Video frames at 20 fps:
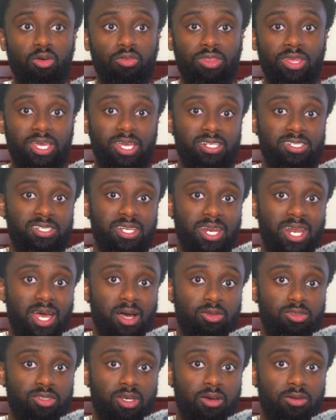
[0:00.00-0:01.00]
the ins and
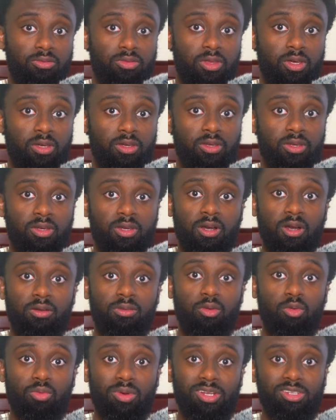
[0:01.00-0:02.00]
outs of the
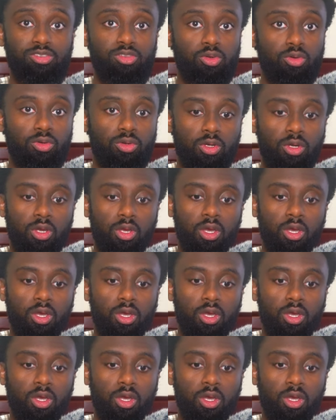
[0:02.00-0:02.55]
rental